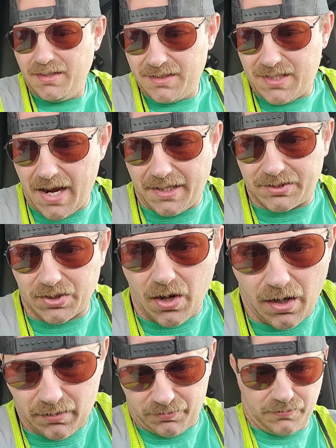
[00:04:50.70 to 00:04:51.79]
takes
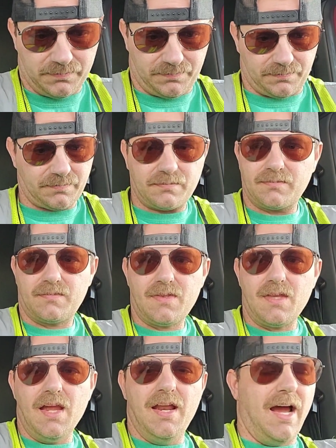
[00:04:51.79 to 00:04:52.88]
off.
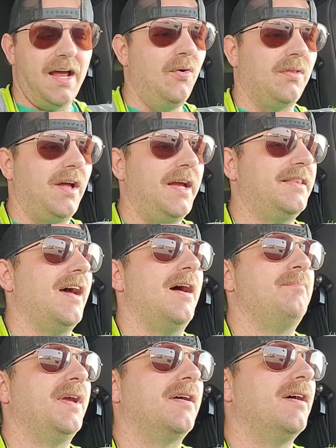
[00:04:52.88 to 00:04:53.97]
And I don't like
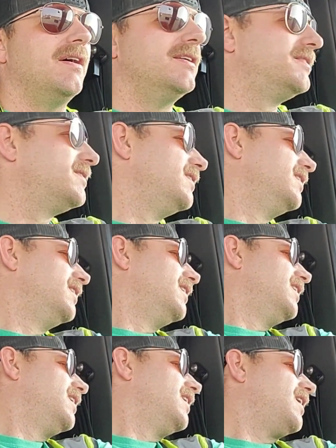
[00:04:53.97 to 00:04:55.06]
that because
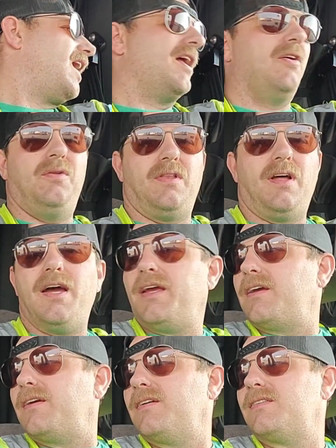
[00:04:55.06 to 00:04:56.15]
I don't
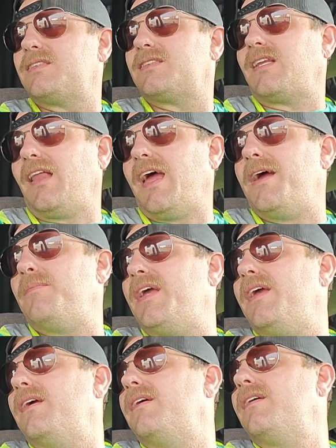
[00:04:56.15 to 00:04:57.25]
like
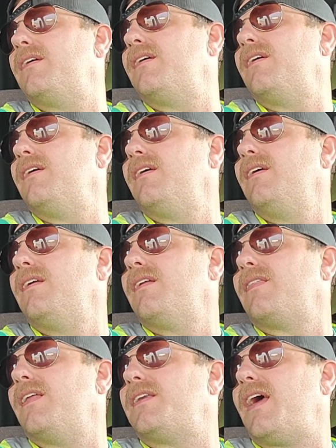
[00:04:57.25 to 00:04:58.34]
slamming
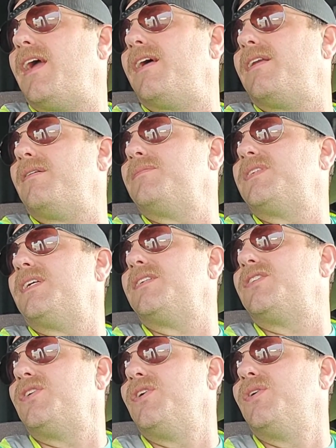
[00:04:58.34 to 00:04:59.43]
the tandems
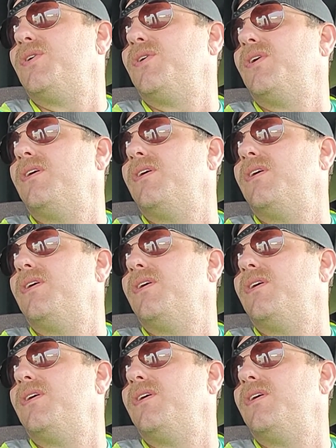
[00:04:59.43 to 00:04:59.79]
into